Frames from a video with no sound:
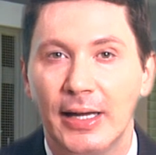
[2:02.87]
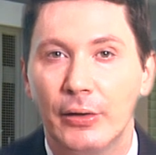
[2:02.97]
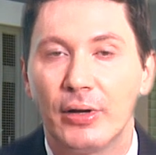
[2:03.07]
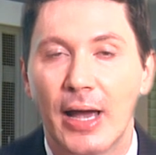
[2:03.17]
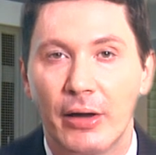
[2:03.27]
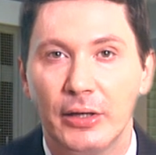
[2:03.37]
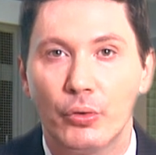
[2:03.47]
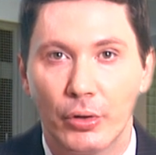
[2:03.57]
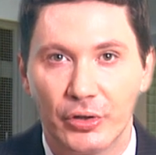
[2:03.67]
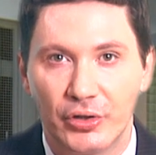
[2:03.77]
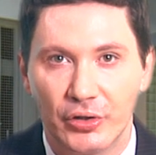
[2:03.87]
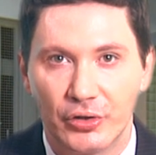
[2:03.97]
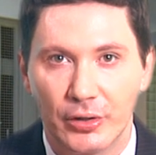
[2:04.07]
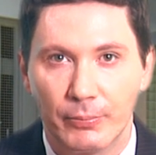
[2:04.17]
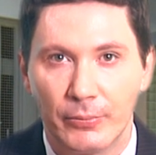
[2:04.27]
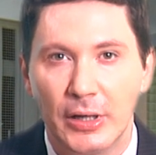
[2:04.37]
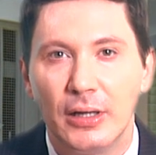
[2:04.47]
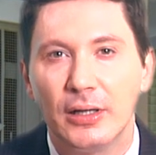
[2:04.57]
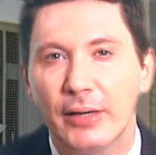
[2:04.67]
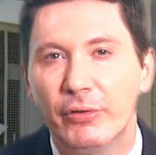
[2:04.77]
Diego County Court System.
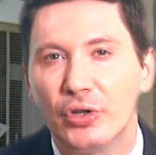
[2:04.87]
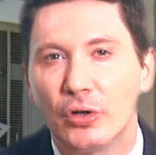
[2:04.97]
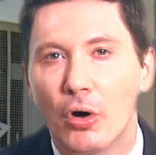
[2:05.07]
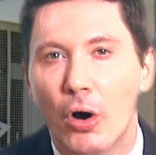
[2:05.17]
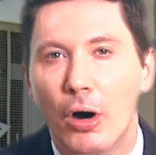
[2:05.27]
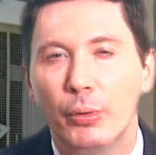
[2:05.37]
Give us a call.